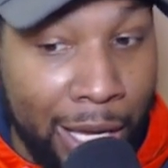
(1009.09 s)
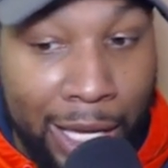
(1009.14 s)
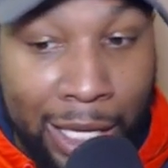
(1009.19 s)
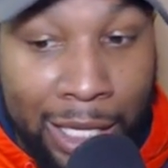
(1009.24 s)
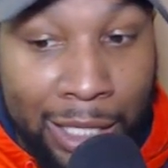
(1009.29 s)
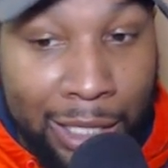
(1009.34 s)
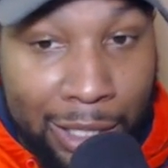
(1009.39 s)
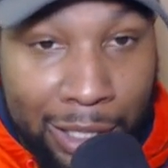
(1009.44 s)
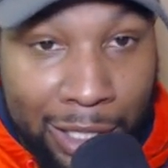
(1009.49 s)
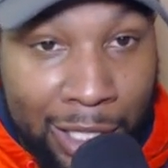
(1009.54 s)

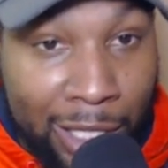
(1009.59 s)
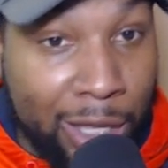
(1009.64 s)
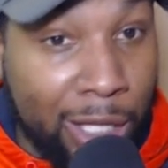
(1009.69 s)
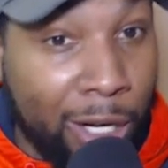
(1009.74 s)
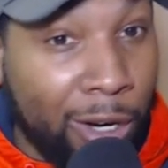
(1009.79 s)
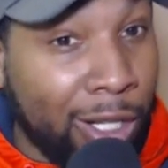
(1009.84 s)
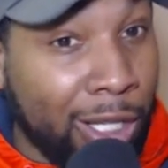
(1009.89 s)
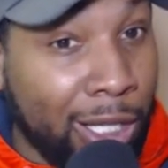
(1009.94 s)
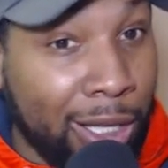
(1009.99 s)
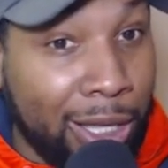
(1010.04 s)
He can get
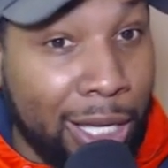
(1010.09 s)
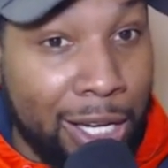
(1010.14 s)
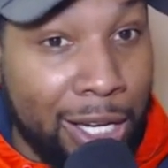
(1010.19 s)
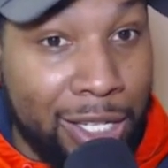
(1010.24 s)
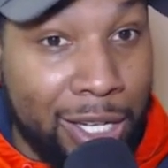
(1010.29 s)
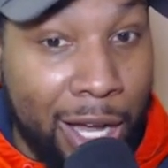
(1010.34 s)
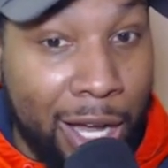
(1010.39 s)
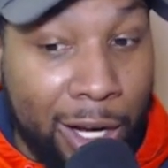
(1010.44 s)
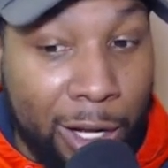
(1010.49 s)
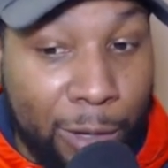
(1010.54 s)
there and get that
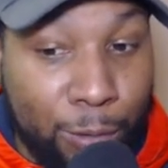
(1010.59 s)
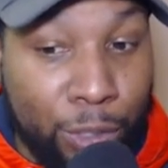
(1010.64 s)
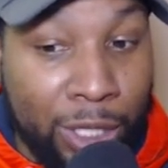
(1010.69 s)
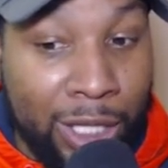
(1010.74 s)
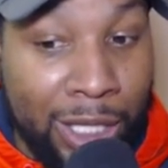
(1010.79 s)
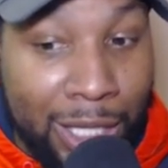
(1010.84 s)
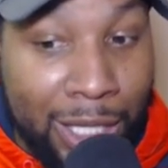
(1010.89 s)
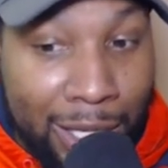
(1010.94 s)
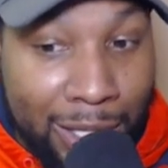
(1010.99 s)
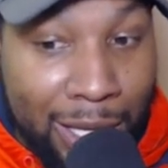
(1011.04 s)
shot up with
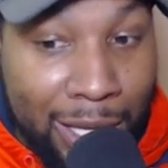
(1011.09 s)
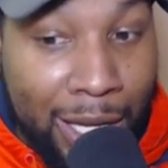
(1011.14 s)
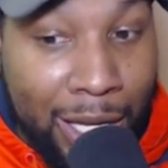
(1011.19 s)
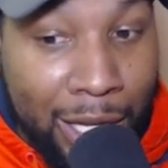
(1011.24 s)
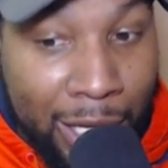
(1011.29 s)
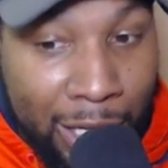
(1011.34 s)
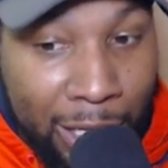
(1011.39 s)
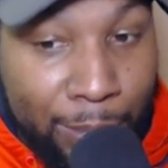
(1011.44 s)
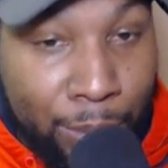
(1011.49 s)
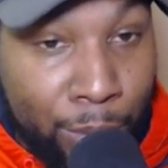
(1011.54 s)
ease at
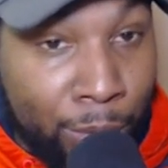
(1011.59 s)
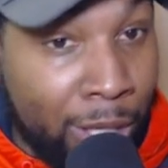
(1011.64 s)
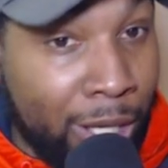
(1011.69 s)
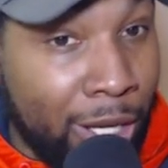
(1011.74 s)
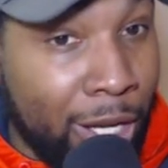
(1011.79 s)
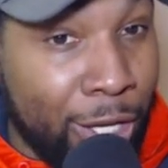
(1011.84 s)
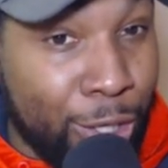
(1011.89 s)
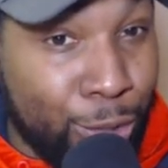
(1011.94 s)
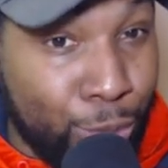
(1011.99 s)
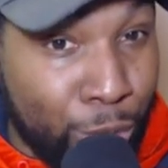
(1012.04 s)
any point,
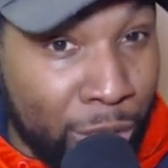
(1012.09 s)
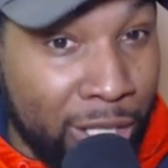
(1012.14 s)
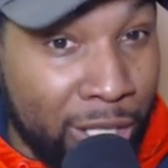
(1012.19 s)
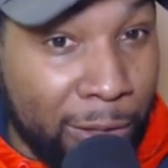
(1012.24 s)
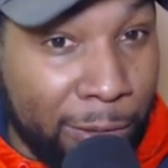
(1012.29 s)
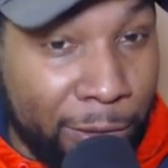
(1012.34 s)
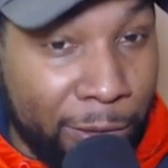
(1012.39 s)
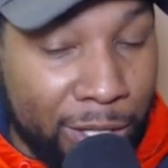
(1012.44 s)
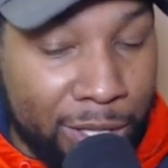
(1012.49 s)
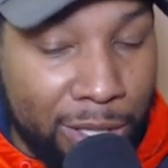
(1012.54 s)
and he's really
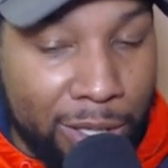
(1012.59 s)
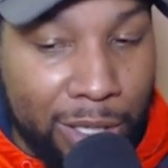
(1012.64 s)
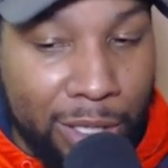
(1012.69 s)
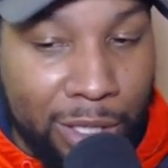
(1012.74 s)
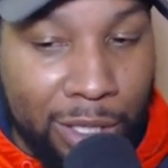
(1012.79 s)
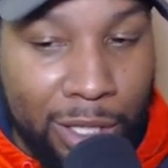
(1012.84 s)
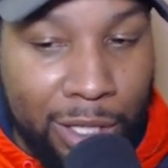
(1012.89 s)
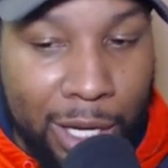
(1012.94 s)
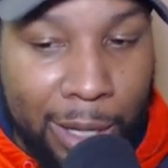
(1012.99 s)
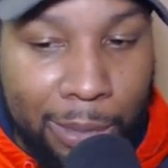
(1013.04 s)
efficient and
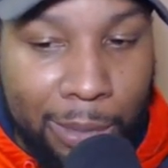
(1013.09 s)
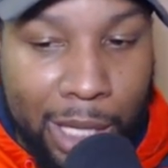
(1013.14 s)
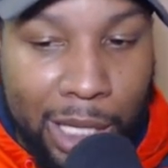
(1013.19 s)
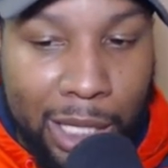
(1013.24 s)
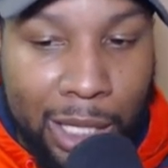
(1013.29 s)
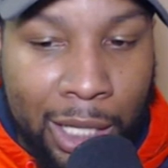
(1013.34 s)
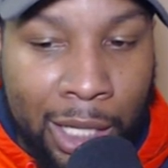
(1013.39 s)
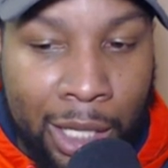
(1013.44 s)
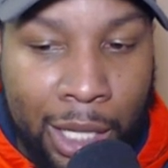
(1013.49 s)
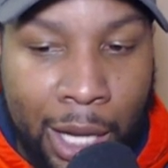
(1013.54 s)
good at
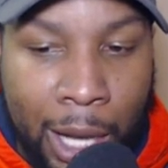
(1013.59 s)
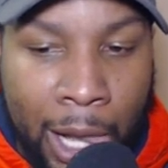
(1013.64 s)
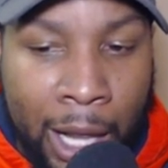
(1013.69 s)
making it